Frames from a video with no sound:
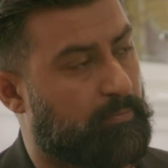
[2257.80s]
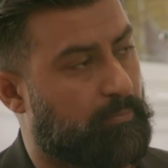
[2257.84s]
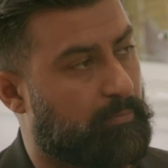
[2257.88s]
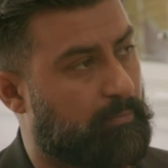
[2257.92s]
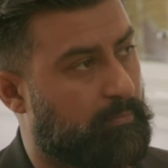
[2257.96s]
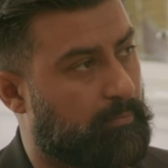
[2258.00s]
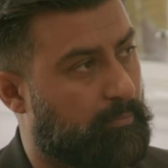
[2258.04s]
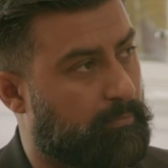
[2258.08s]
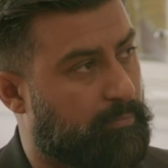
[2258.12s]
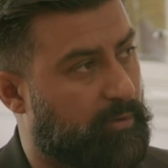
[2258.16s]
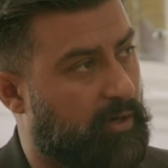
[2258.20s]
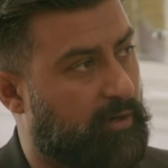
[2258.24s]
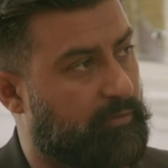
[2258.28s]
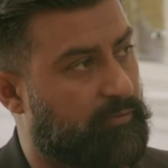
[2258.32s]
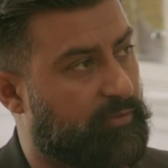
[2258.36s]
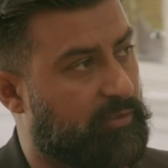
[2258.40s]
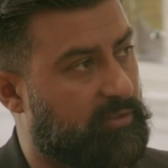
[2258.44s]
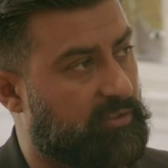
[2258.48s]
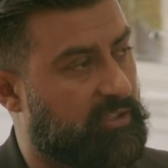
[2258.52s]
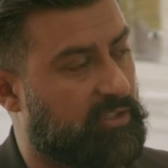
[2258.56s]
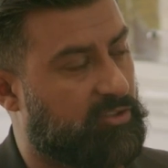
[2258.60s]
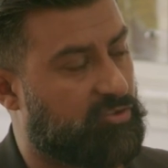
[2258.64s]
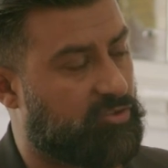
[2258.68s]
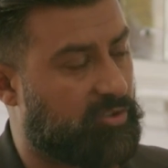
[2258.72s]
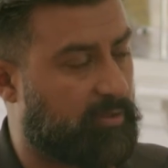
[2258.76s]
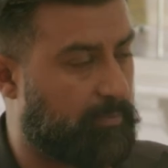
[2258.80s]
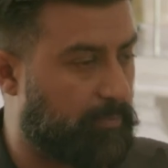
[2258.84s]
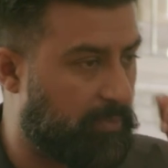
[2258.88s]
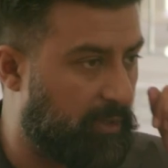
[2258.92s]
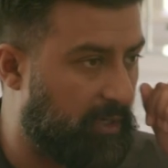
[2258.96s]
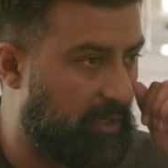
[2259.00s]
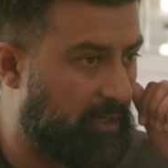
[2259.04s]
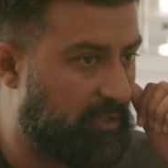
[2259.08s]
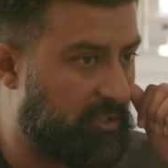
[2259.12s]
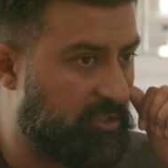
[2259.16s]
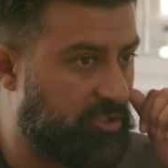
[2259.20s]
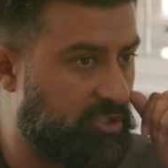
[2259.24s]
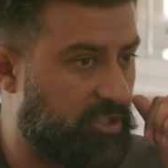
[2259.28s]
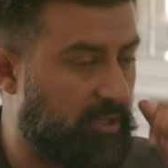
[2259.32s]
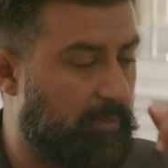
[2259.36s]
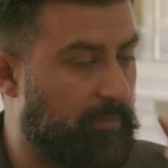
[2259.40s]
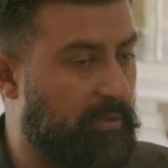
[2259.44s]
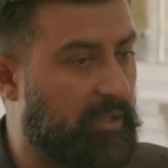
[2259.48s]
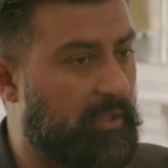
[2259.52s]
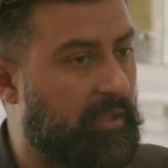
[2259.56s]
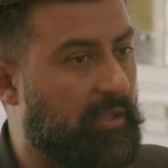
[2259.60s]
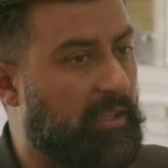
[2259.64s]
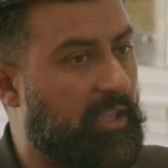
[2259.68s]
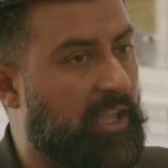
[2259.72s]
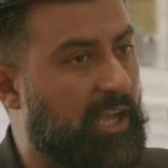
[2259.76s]
Bradford District Partnership,
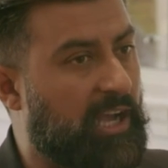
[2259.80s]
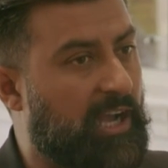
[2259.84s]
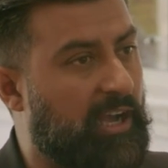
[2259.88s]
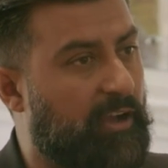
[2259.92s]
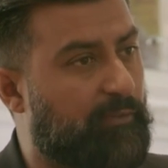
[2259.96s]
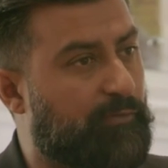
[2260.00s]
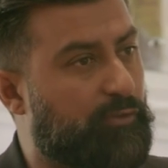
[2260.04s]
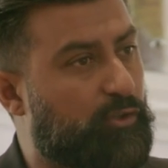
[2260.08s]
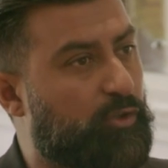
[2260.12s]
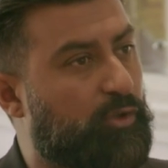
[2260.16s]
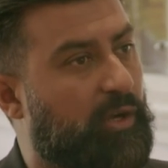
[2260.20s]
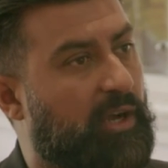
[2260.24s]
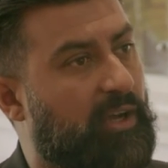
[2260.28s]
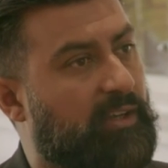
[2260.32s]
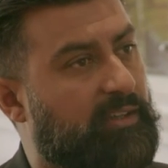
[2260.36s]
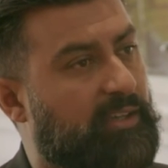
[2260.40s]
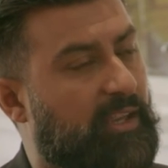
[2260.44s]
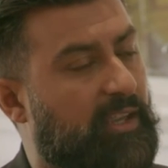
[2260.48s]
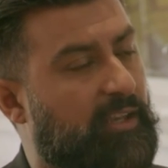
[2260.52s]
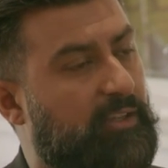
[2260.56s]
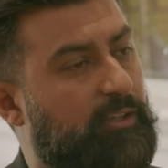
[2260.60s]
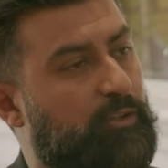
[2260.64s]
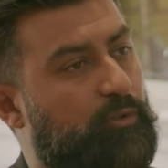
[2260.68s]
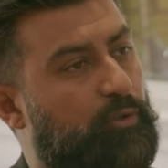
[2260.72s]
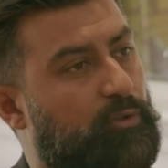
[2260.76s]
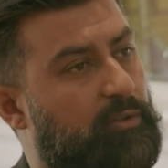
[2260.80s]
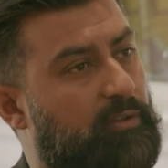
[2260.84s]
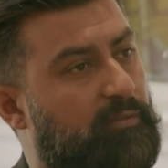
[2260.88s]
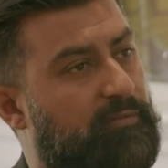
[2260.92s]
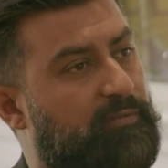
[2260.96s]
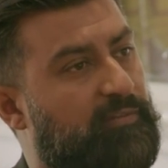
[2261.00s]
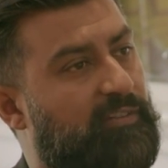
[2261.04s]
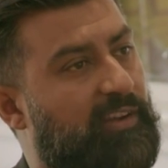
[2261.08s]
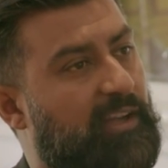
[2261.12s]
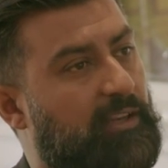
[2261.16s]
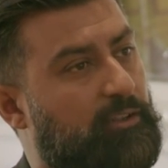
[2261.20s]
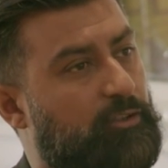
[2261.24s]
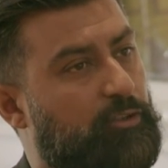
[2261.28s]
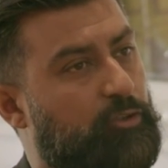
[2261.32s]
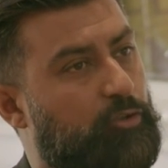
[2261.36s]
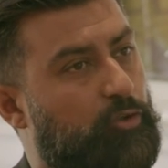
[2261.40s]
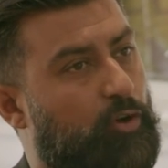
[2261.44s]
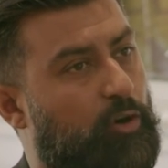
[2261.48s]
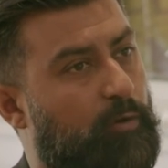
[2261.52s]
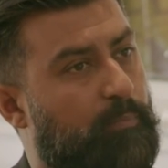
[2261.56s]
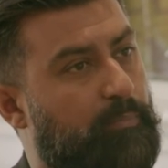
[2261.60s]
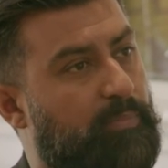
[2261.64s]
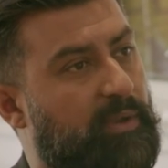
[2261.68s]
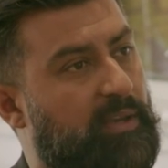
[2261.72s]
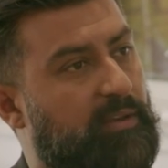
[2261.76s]
have you had any other value
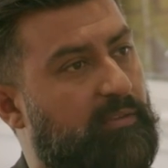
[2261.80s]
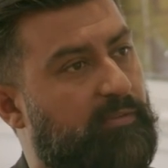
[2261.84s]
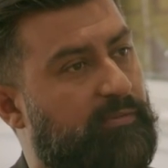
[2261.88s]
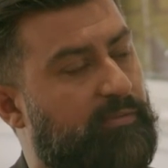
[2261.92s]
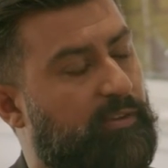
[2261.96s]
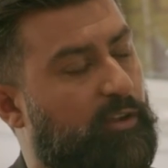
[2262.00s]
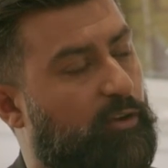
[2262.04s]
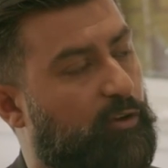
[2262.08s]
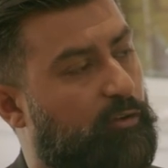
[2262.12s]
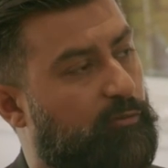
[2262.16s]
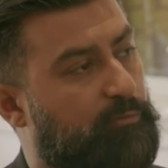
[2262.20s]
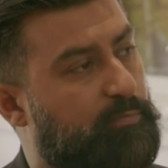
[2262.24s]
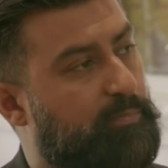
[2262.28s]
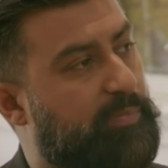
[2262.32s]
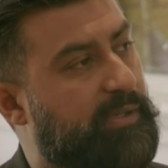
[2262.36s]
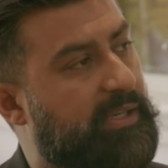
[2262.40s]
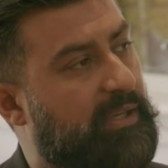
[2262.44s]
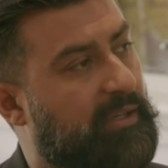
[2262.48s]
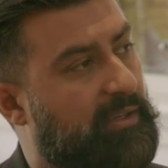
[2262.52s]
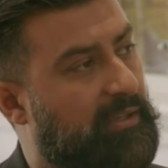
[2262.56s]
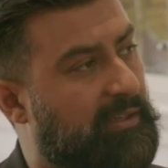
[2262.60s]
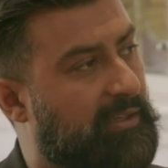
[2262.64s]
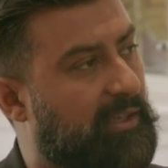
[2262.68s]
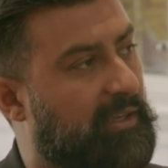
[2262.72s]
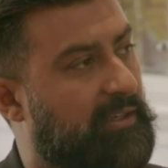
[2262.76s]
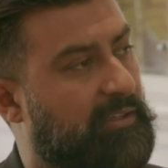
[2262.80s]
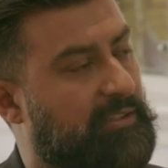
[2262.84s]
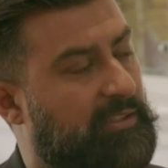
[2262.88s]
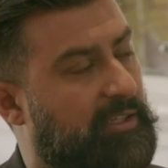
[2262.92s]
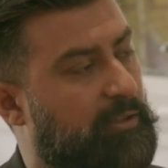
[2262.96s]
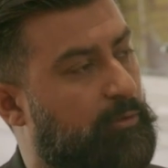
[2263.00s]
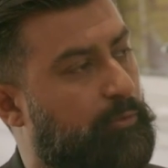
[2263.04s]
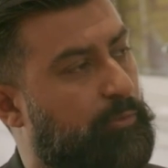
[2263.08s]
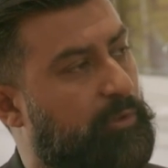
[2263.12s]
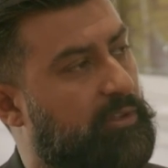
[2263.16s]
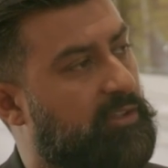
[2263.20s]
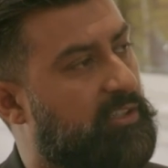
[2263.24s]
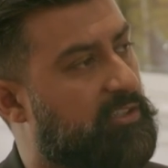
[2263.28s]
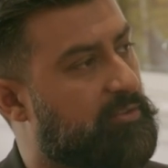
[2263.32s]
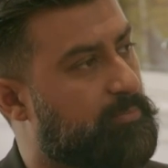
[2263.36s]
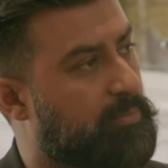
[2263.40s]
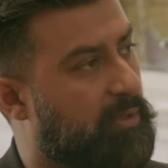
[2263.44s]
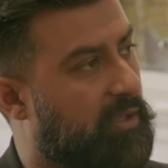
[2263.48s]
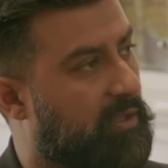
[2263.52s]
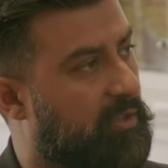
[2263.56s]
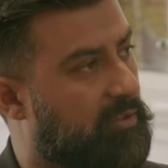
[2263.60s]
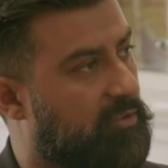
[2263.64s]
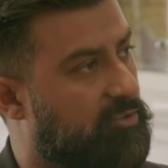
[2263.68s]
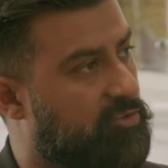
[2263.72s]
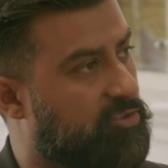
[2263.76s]
or benefit of being linked in with this
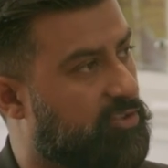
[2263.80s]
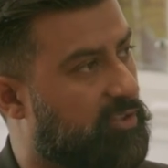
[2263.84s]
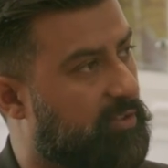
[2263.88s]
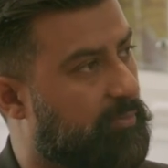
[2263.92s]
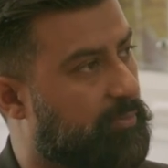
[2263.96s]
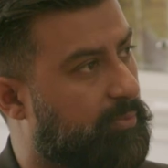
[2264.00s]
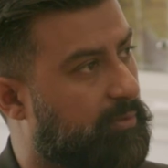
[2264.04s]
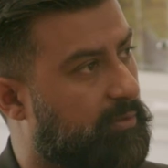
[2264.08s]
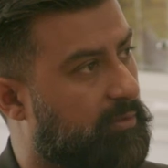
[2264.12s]
partnership?